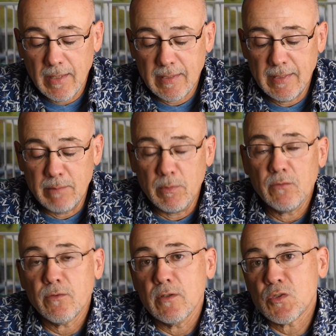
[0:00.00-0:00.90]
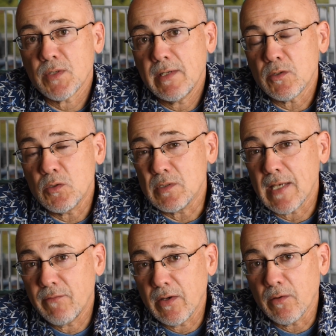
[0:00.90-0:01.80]
claimer for a trainer who's
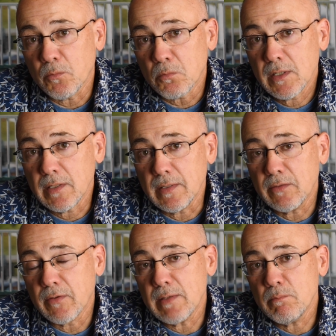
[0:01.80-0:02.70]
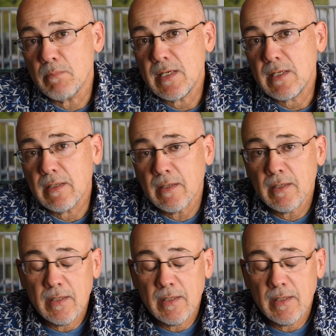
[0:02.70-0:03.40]
having a really great meet.